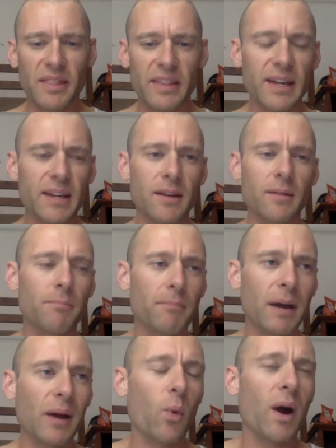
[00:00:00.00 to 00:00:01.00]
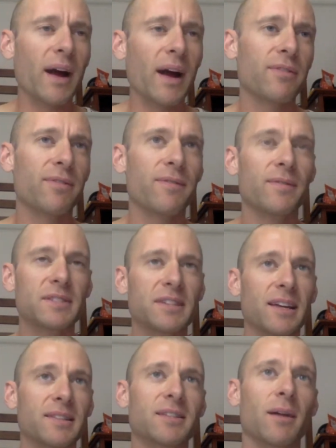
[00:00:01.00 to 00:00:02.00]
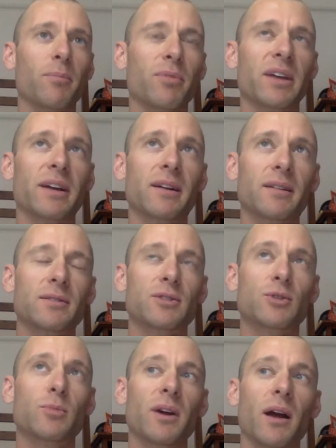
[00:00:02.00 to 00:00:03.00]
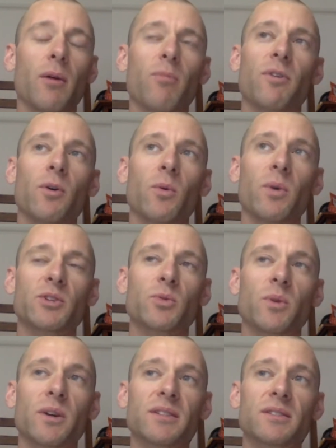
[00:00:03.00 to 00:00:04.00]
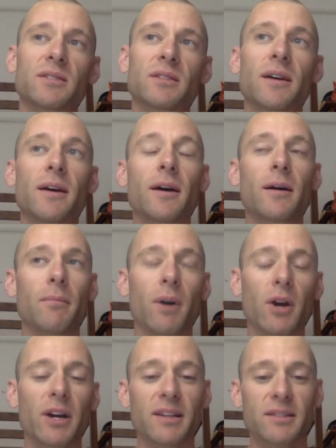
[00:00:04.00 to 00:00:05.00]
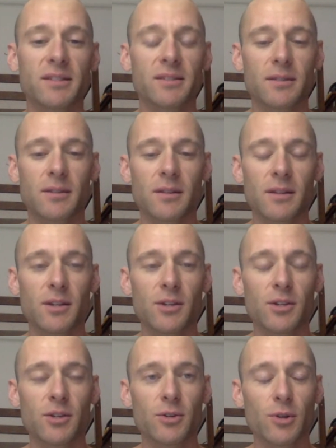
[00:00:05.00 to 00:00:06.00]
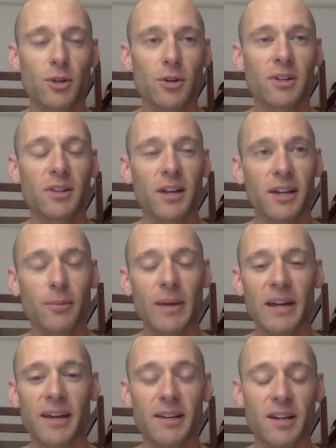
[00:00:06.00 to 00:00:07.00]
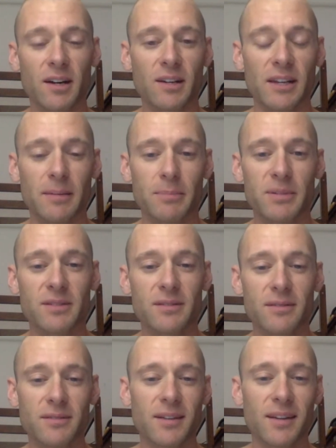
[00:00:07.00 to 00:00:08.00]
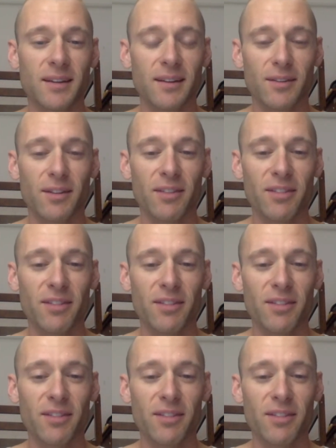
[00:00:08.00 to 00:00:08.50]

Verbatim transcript: then my wife said something super helpful, which was, Marcus, you look like you're making duck lips in the